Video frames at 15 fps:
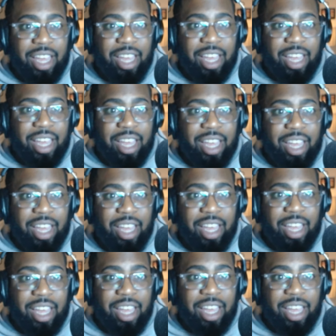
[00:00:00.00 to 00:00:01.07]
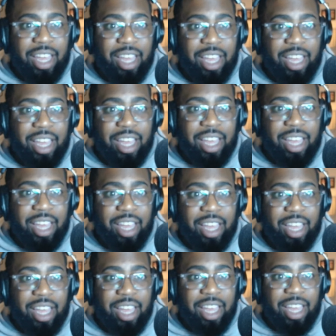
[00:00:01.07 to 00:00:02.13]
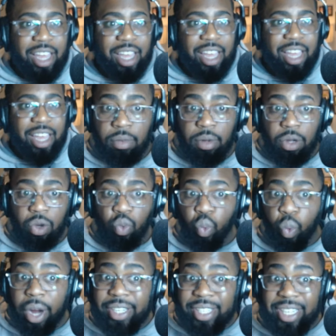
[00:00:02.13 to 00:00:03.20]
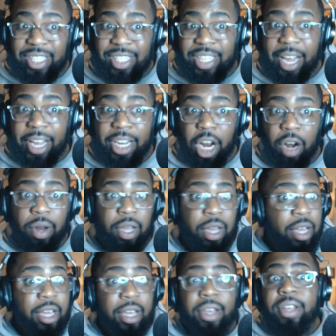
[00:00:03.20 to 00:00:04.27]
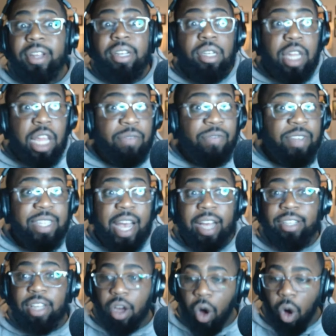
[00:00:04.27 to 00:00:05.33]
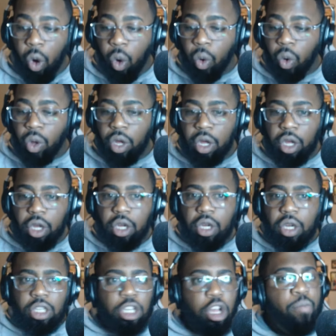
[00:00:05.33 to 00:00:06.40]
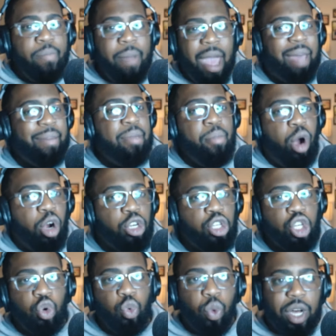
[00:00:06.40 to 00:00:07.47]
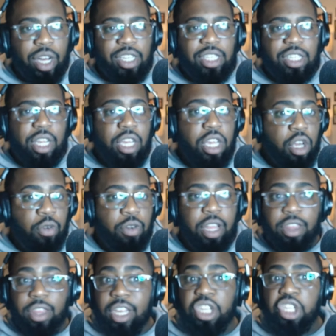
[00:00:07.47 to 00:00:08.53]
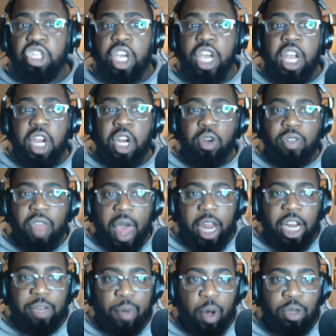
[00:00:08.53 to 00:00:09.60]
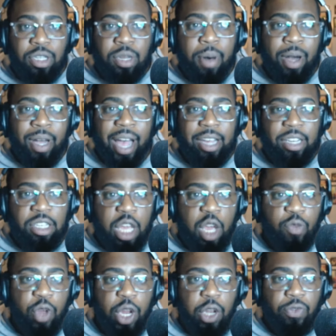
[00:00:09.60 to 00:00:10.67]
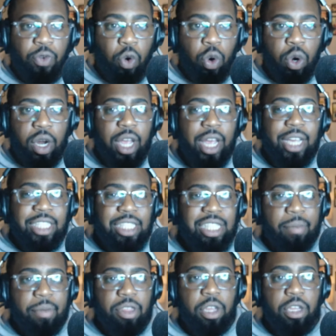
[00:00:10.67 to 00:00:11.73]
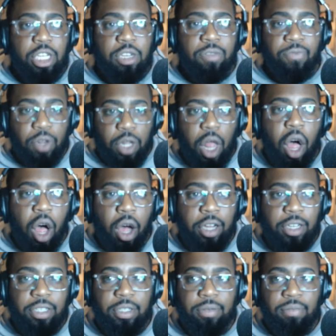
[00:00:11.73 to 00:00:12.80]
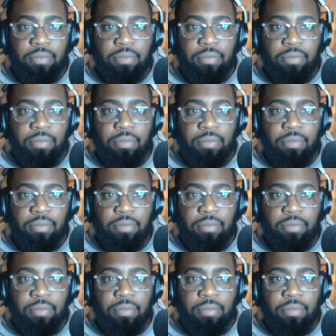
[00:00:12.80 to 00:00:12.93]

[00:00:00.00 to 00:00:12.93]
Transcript: But game number 6, once again, what was it? Wasn't just a secondary, defense as a whole. So maybe Marshall was the unit this year that exposed the Buckeyes defense for some of the flaws.